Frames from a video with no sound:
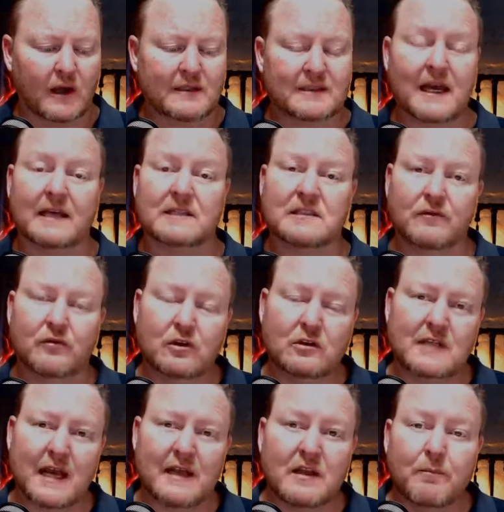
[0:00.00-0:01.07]
it takes, if you
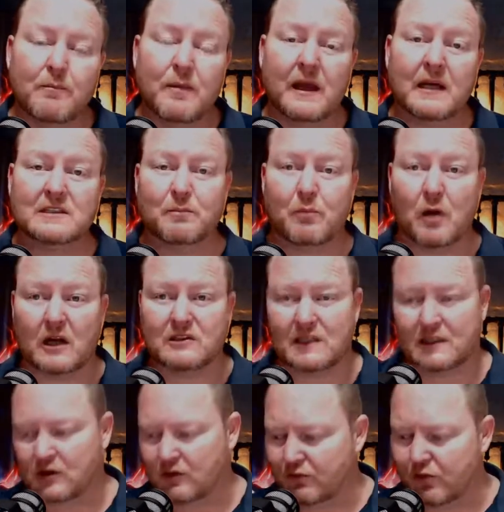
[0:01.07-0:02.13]
take the biggest brush
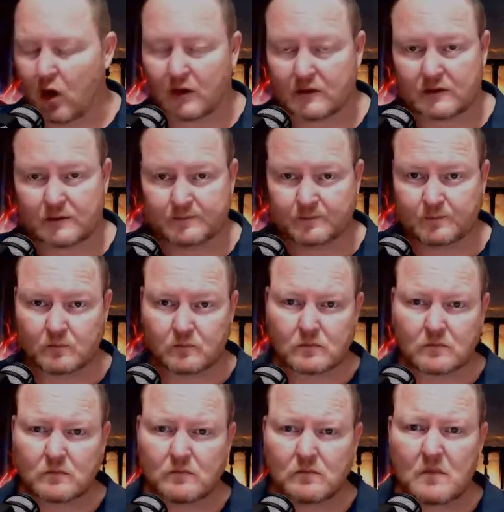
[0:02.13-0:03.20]
that you've got,
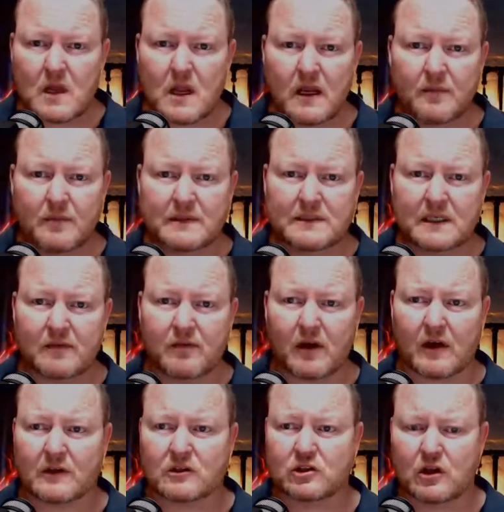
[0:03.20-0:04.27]
let me see if I
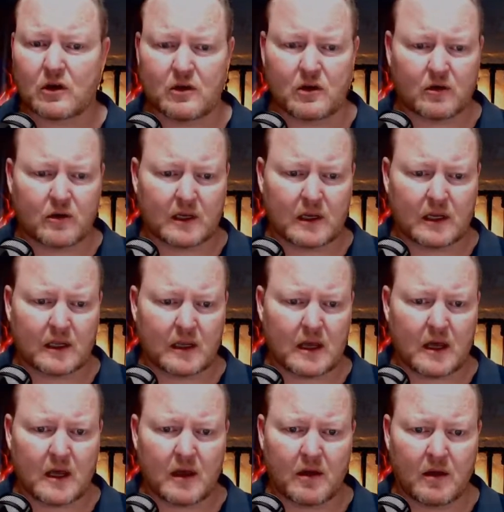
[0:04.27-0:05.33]
can show you quickly.
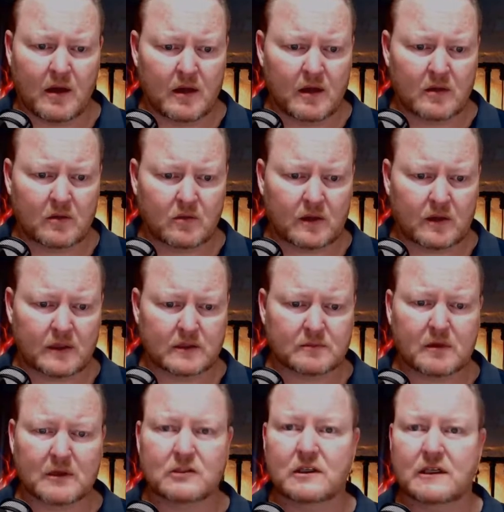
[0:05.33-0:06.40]
Uh, where is
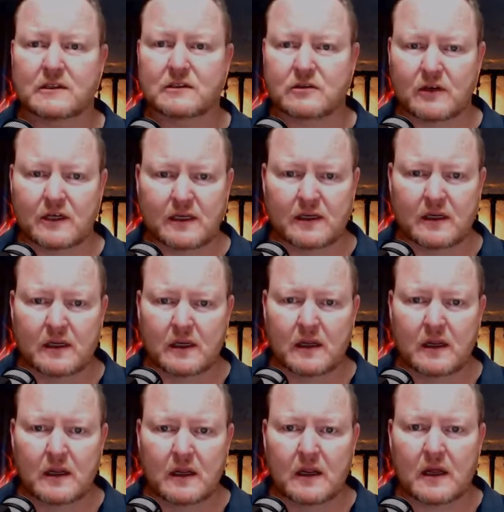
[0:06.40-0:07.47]
my share screen?
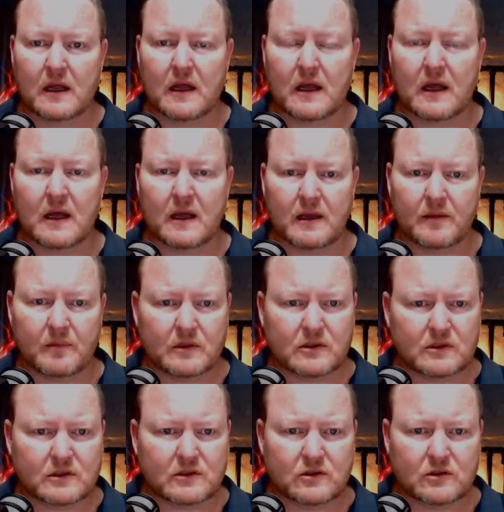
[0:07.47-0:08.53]
Uh, let me
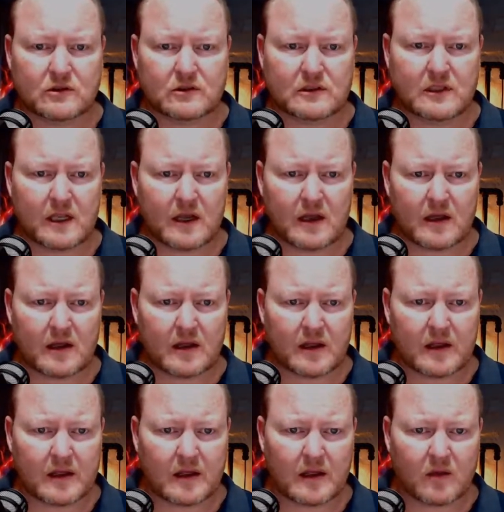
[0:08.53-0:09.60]
just choose there,
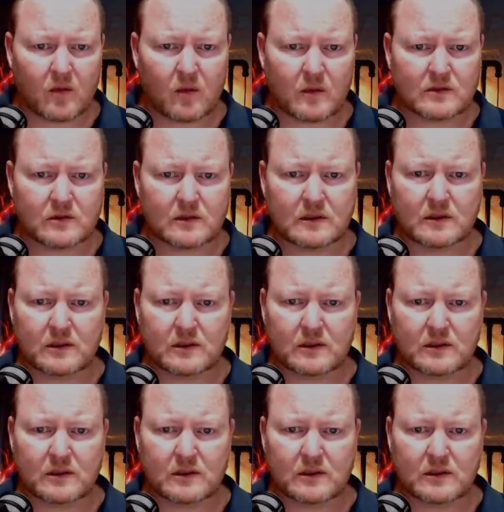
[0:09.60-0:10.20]
uh, Winsor and